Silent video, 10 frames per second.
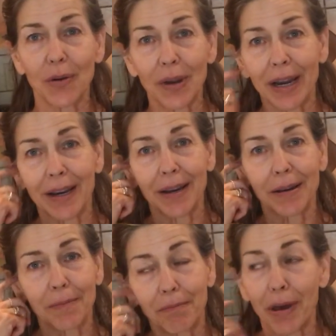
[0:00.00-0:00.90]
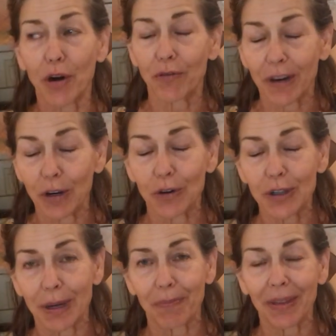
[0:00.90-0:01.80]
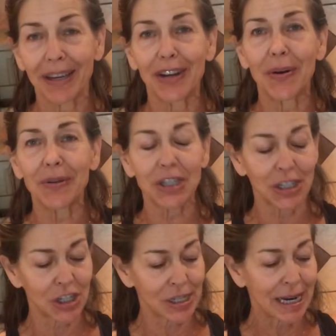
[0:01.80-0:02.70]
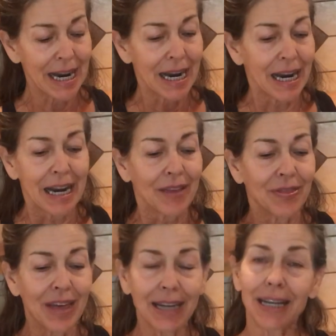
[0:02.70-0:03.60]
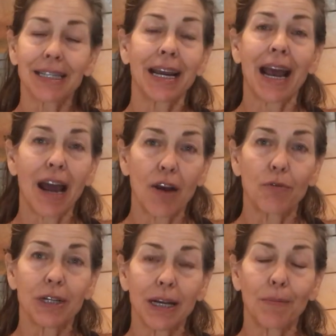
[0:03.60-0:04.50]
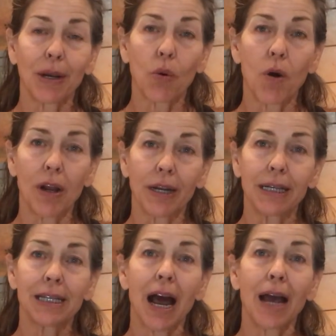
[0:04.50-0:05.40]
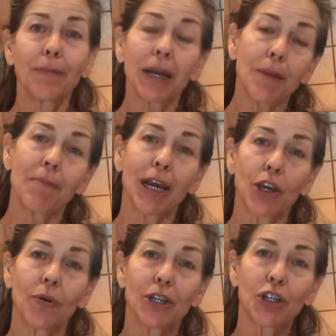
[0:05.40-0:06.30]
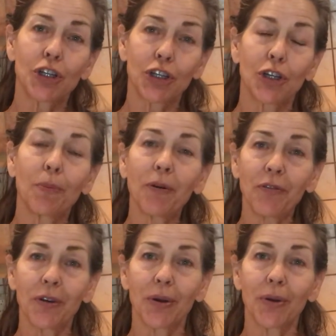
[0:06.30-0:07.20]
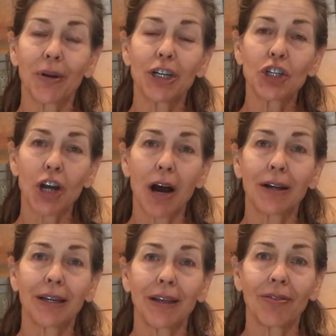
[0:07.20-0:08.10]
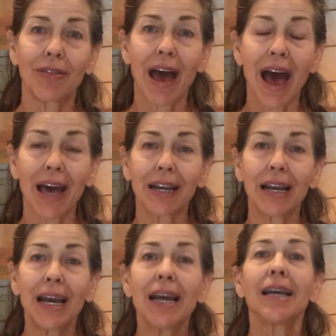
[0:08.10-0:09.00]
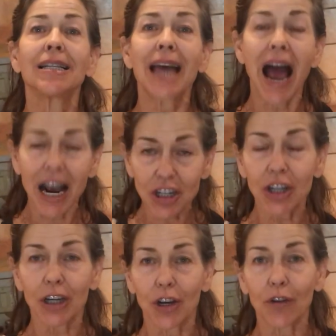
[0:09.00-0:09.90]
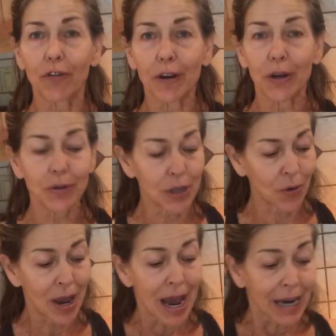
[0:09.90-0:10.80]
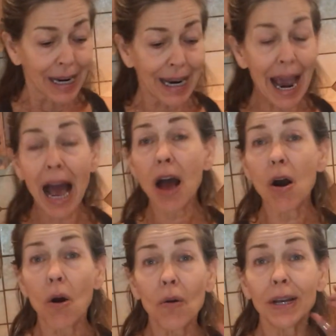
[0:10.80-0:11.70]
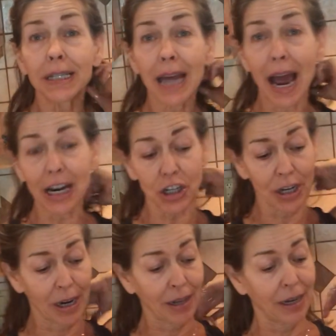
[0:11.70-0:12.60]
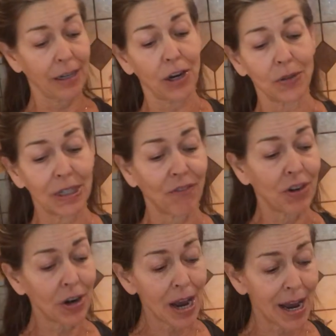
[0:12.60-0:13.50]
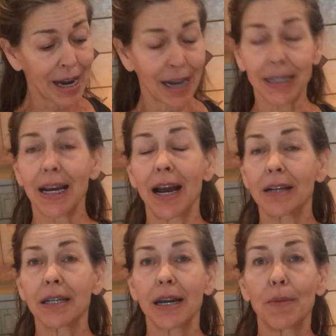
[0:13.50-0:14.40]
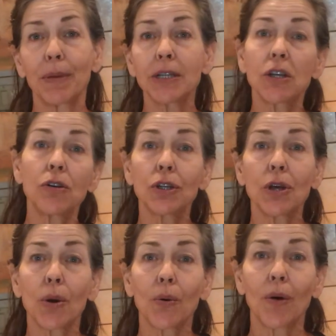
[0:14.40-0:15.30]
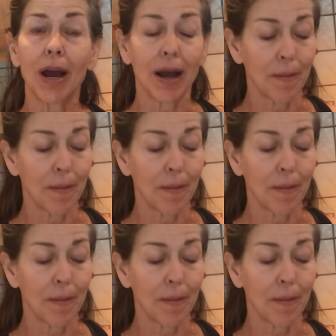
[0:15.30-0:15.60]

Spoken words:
like a Butterfinger or something. It's just, that doesn't have redeeming qualities. I'm going to make you a superfood chocolate that is actually good for you. So cacao is actually, it's very high antioxidant, but it's also